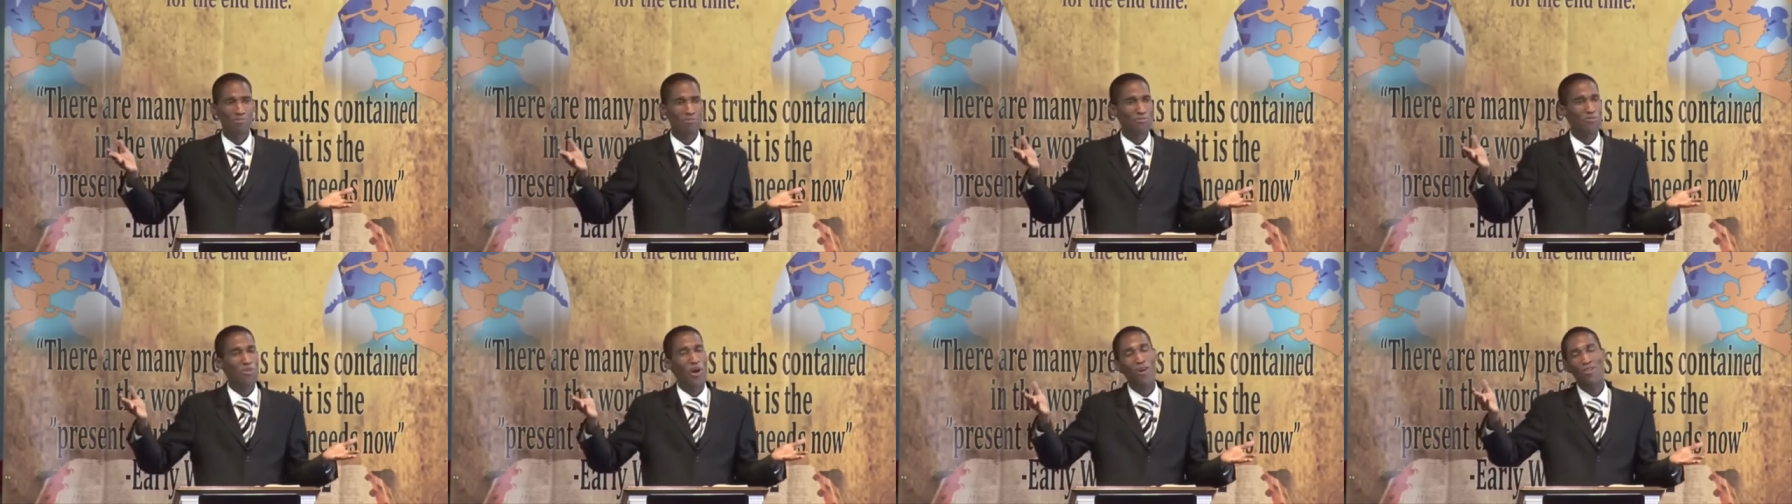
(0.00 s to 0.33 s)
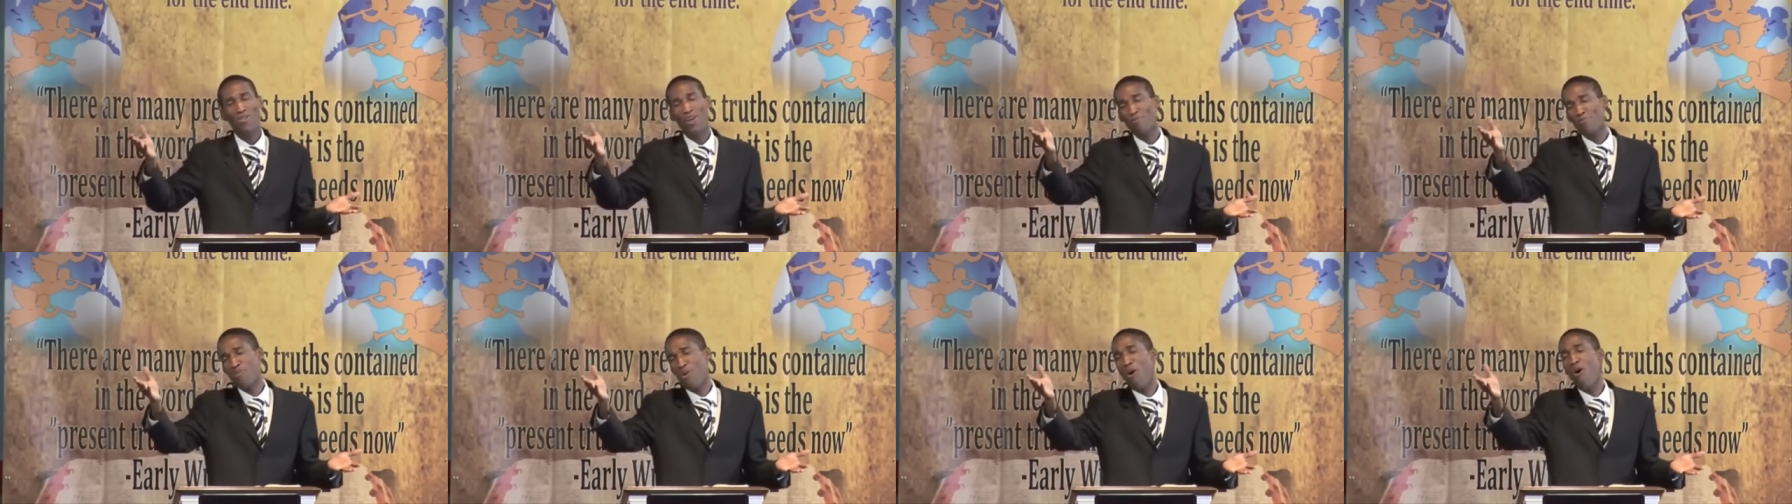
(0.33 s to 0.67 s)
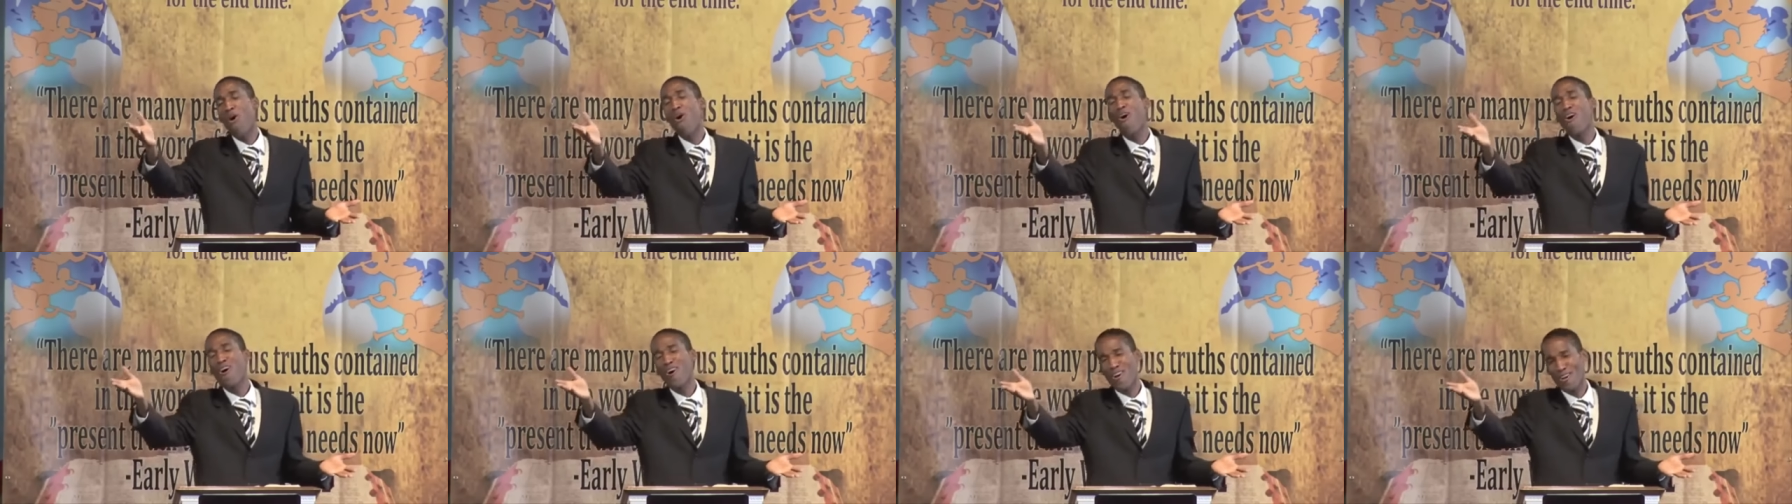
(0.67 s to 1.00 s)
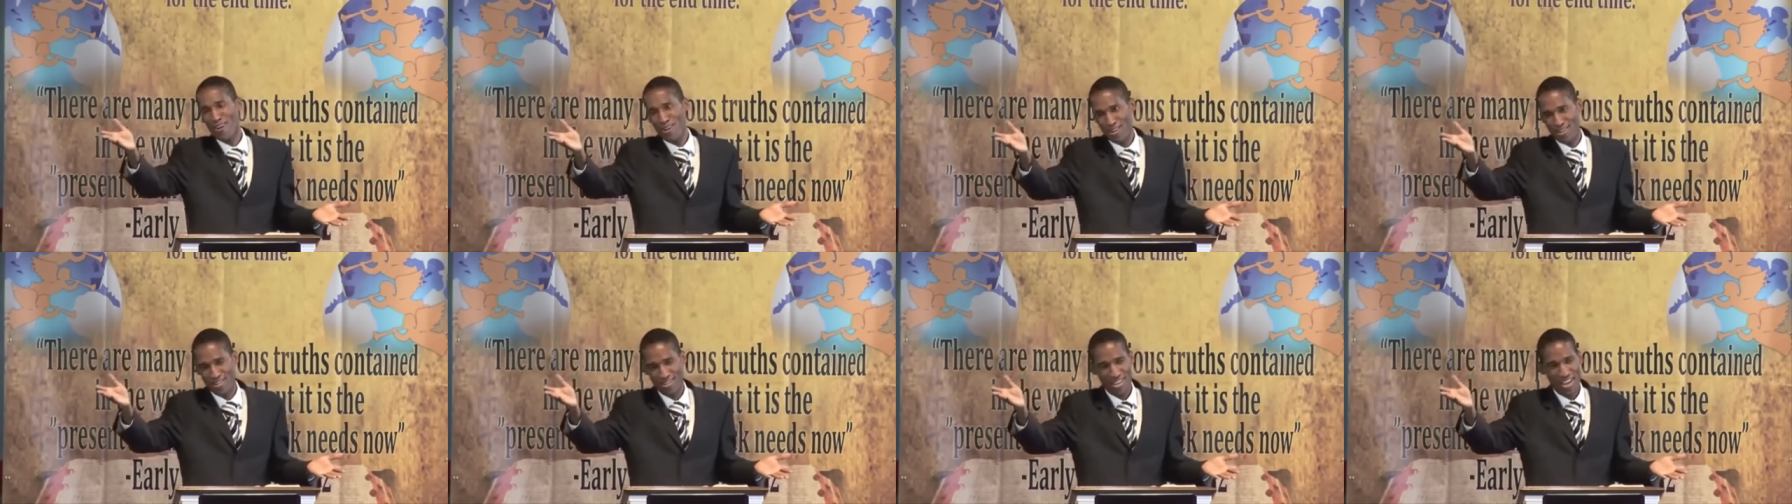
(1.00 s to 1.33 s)
the
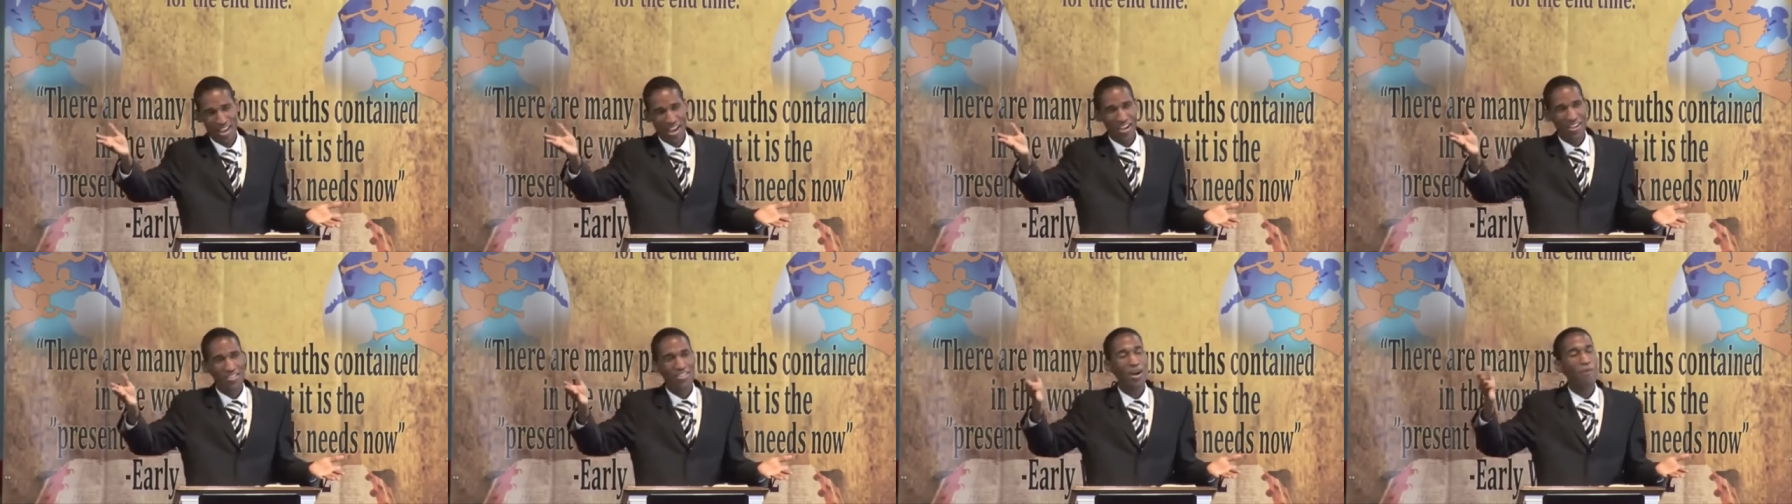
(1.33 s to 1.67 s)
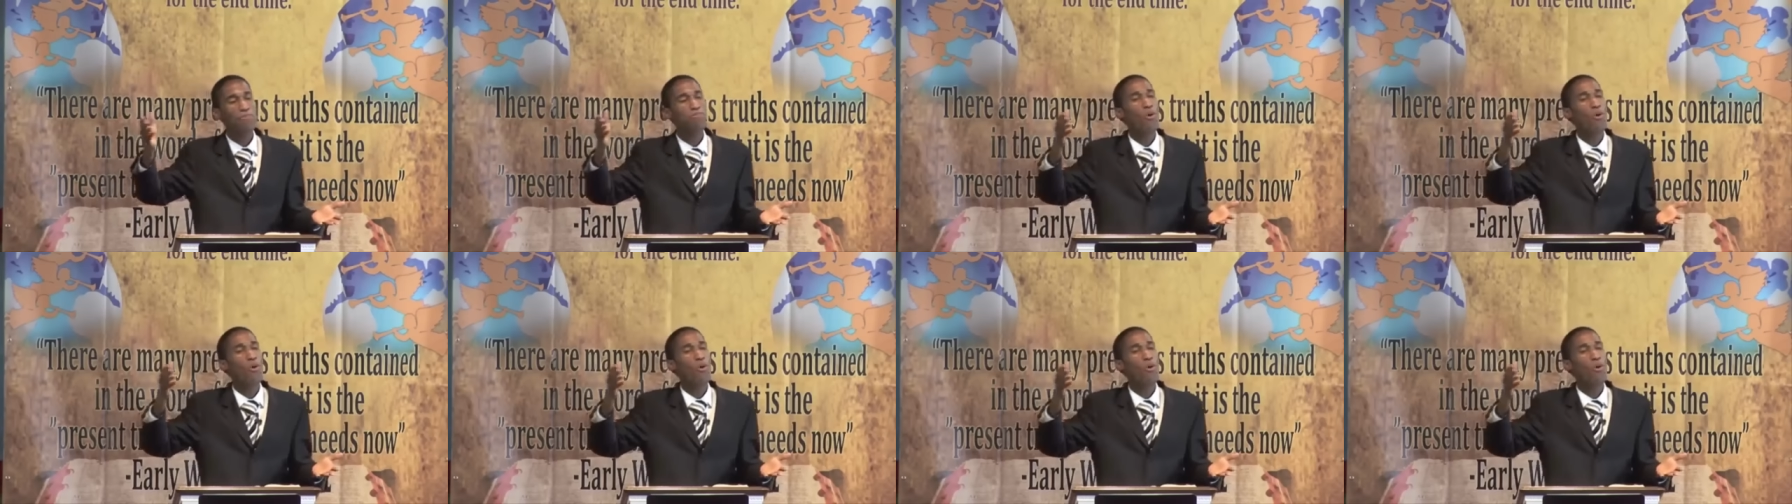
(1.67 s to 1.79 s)
poor, the